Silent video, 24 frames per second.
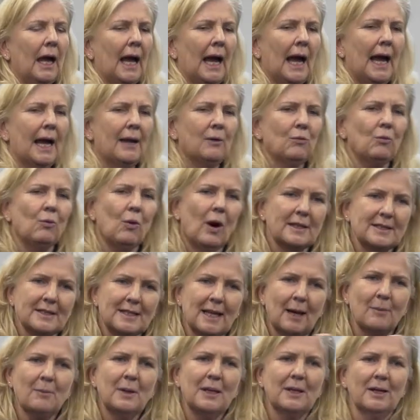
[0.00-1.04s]
And what
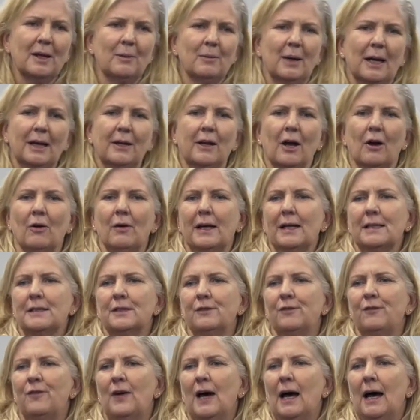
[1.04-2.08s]
some of them are going as
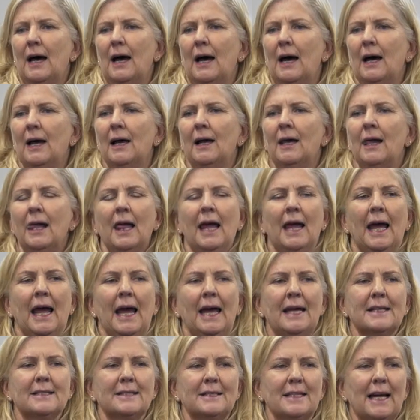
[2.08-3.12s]
far
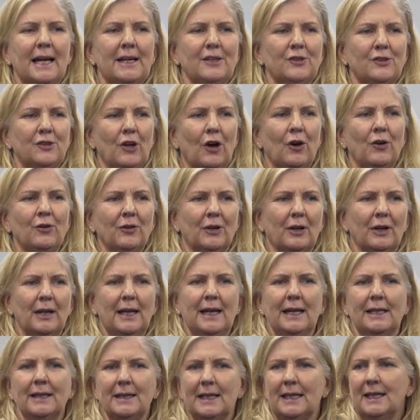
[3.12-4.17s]
as they don't
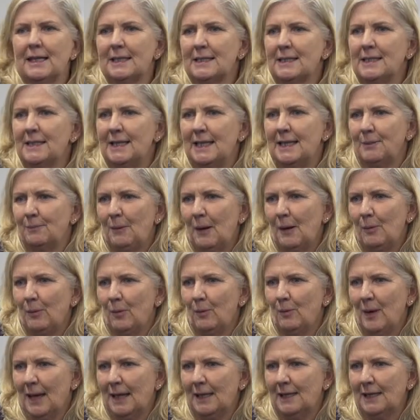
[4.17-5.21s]
let the assess, people
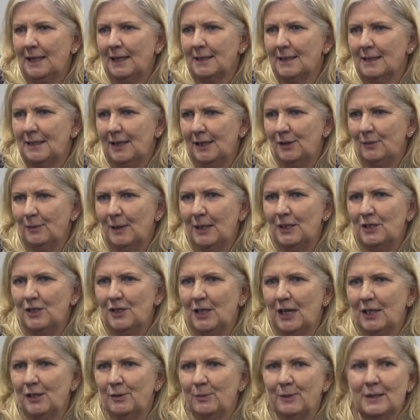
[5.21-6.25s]
making the assessment and
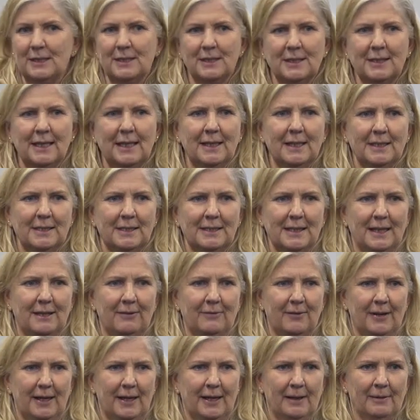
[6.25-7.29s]
judgment see the
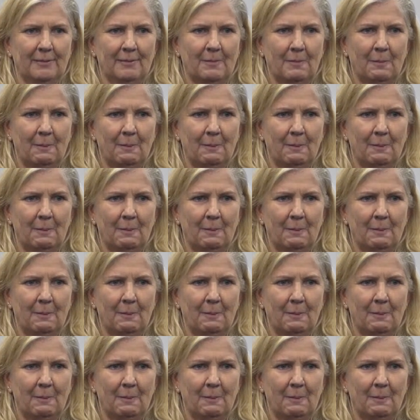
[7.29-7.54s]
CV.